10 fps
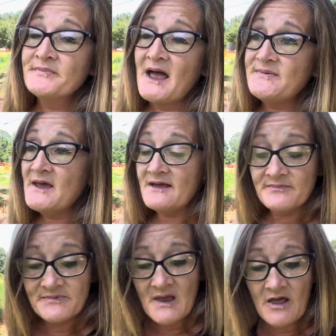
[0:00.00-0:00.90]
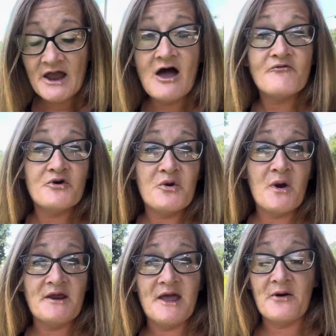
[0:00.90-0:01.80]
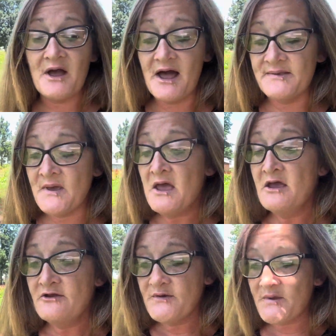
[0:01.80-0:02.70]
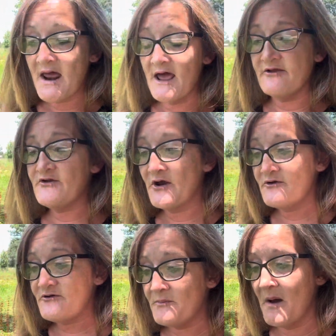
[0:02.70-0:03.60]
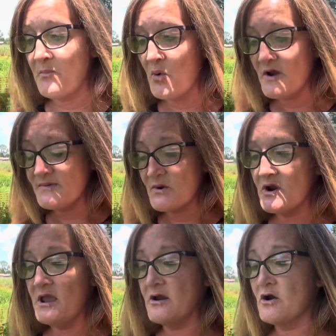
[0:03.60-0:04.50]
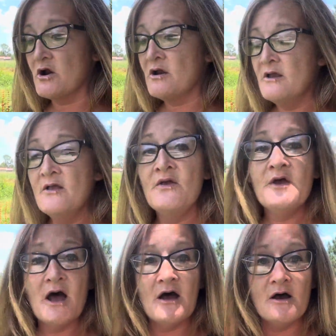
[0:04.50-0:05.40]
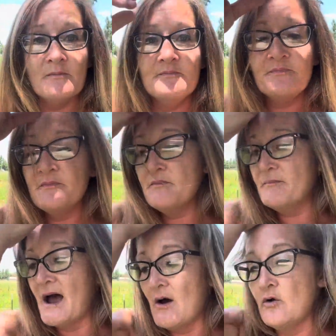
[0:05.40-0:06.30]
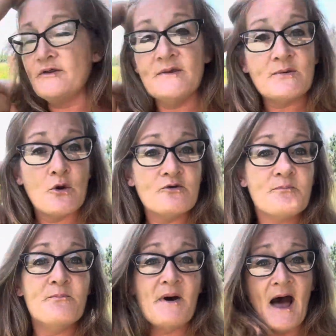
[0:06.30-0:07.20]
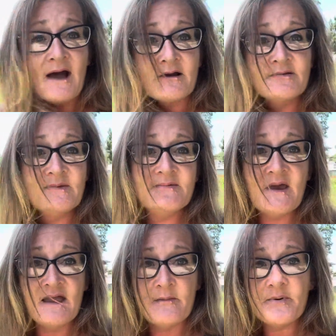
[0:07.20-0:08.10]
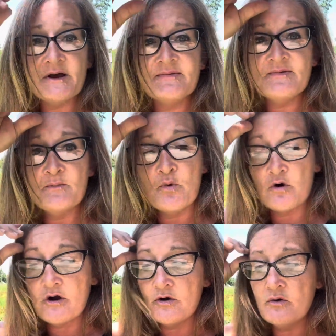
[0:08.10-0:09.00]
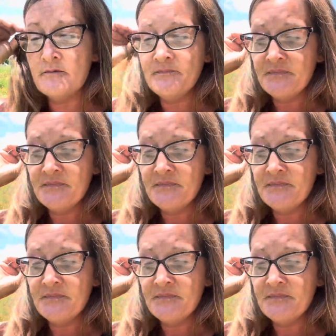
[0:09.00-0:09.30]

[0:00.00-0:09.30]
That's it. That's all I got for you right now, guys. Just got out of church. My boys are here. Um, my oldest goes back to Tampa tomorrow.